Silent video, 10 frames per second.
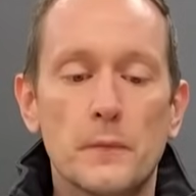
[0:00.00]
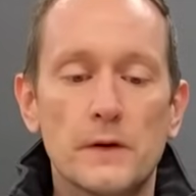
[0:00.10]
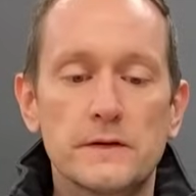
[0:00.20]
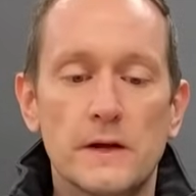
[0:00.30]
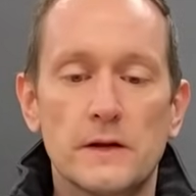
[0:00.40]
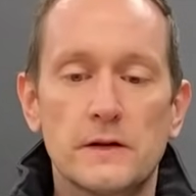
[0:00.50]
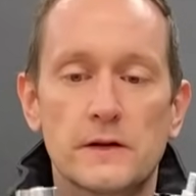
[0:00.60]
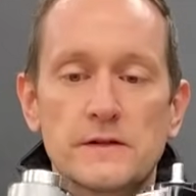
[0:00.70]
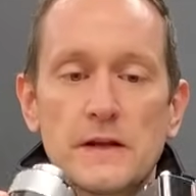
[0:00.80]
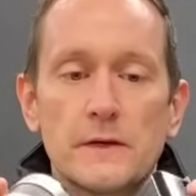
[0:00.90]
but you
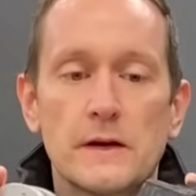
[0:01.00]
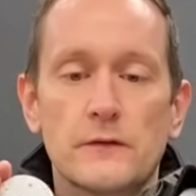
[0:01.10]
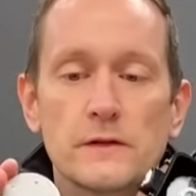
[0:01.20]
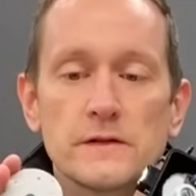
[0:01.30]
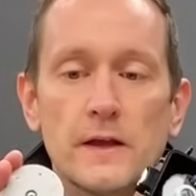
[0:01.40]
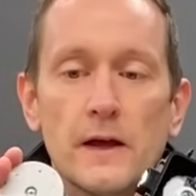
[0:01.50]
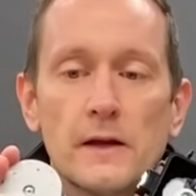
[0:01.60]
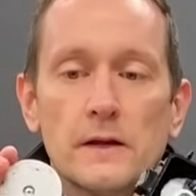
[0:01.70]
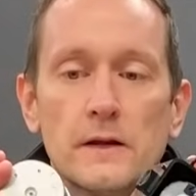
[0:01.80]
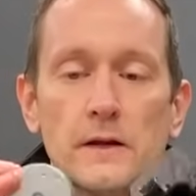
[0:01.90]
can see the difference there
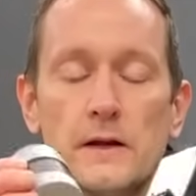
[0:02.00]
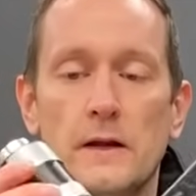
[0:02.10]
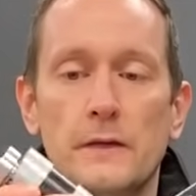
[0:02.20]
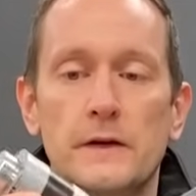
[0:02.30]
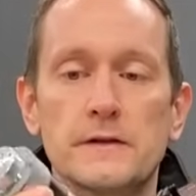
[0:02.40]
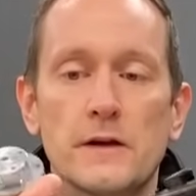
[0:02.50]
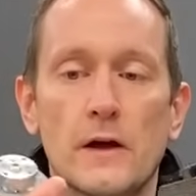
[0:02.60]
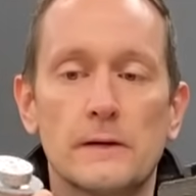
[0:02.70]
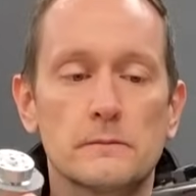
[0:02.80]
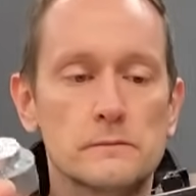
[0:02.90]
in the
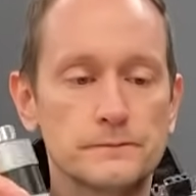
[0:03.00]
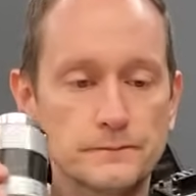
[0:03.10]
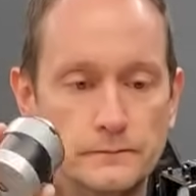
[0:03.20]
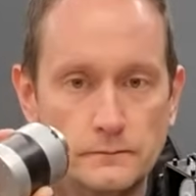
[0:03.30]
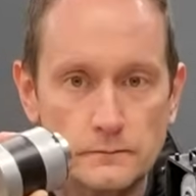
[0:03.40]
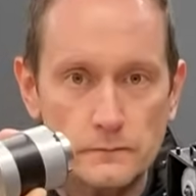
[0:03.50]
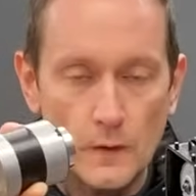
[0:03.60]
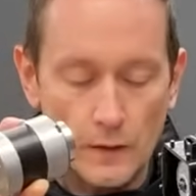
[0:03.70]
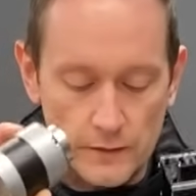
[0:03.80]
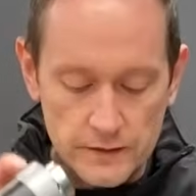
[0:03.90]
design
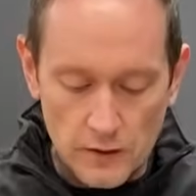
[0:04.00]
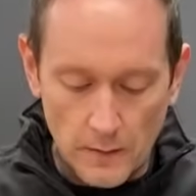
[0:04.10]
of the two